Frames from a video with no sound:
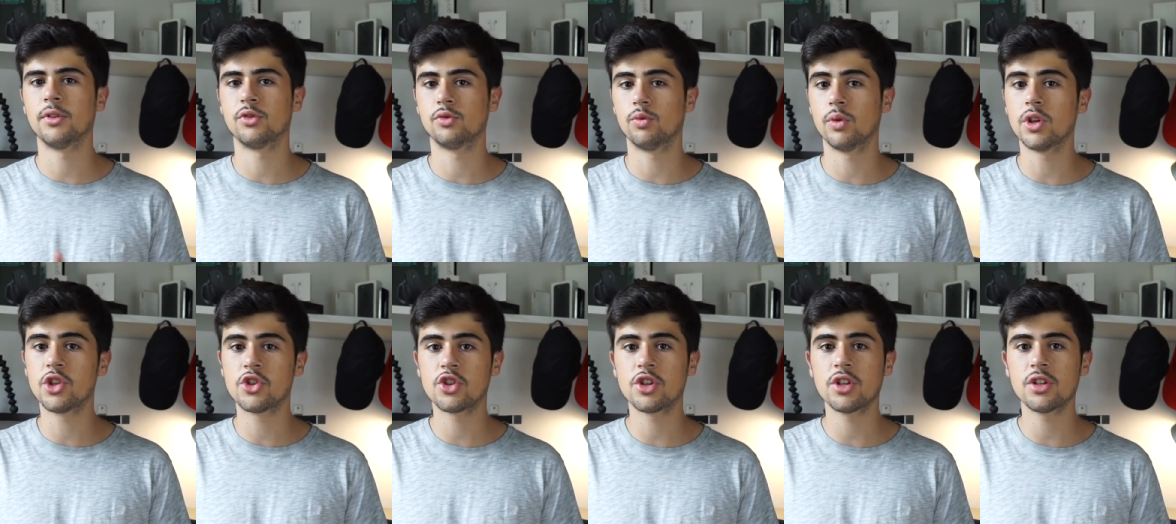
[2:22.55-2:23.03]

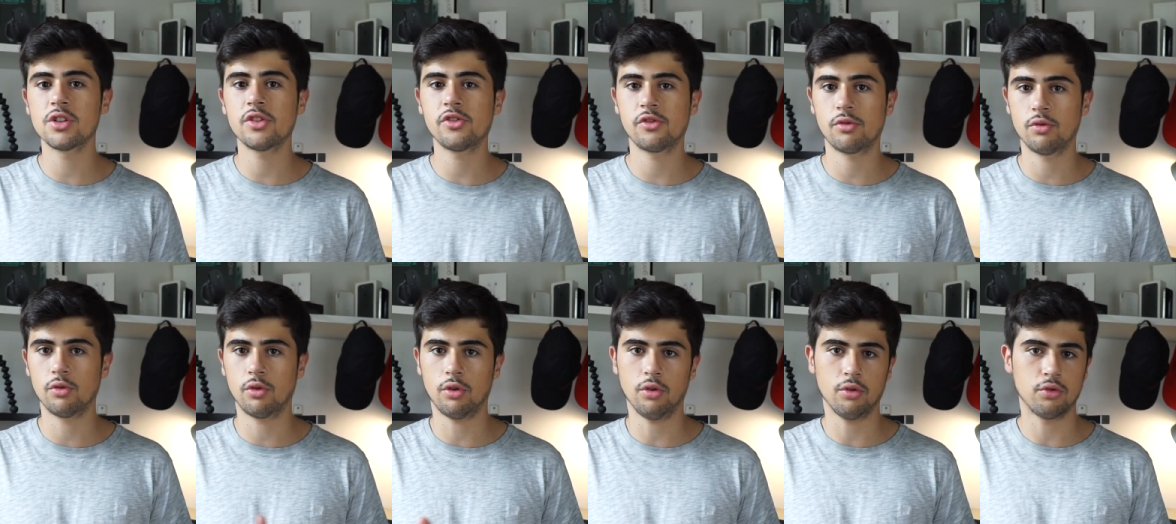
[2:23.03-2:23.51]
switches
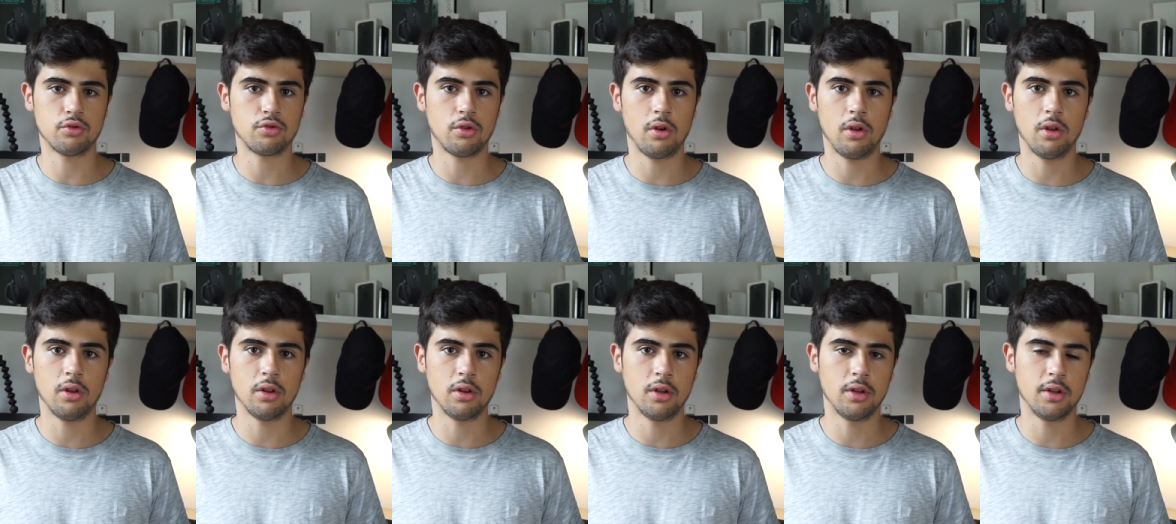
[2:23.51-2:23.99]
to
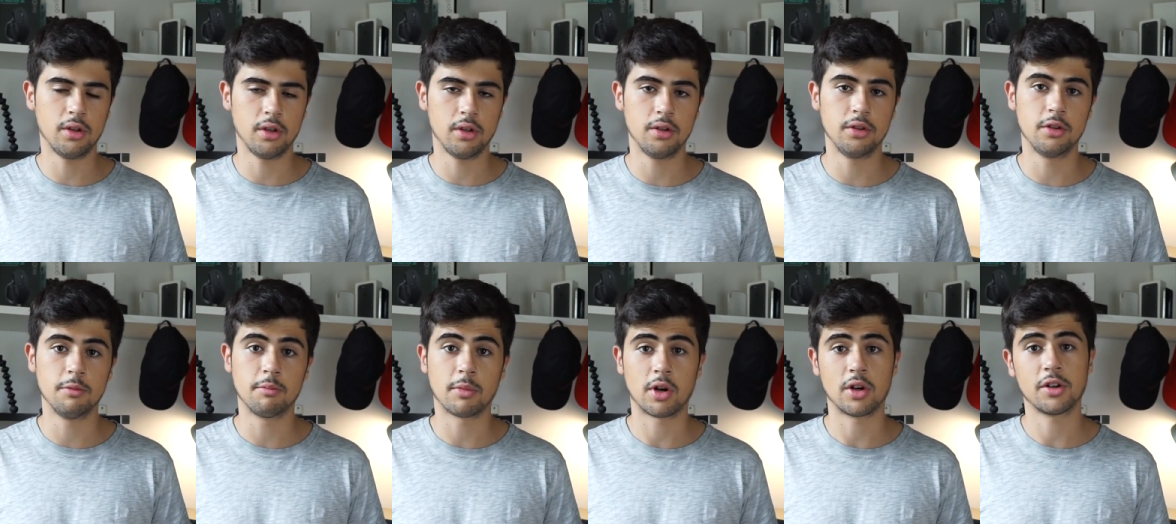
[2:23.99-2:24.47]
control
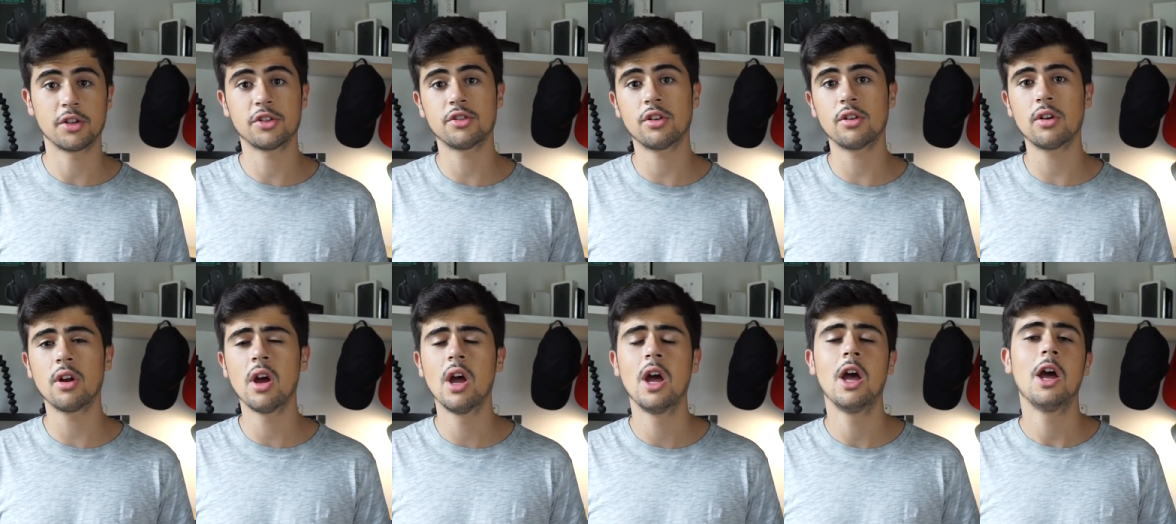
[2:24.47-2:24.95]
the
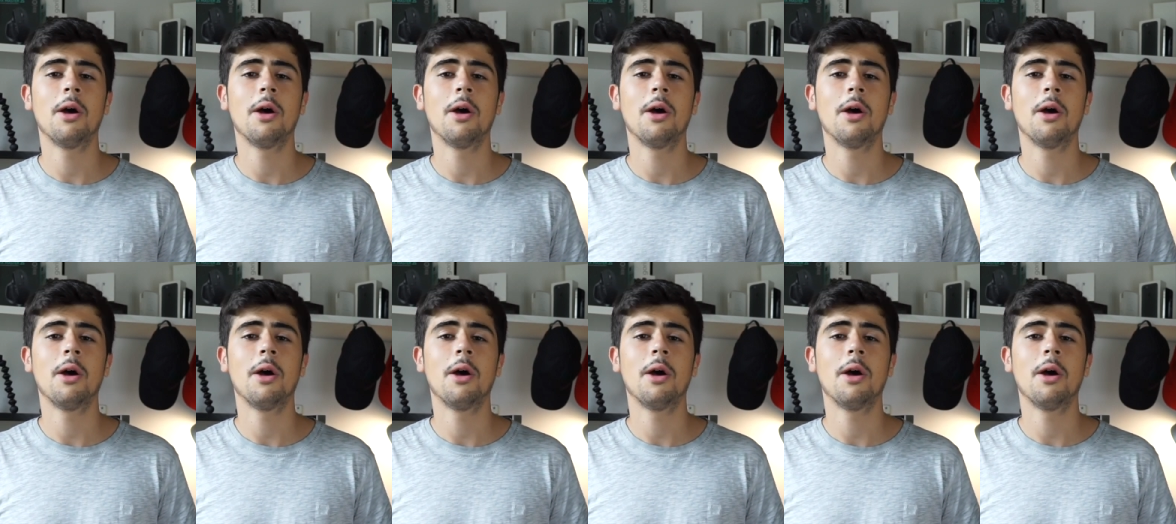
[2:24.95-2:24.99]
monitor.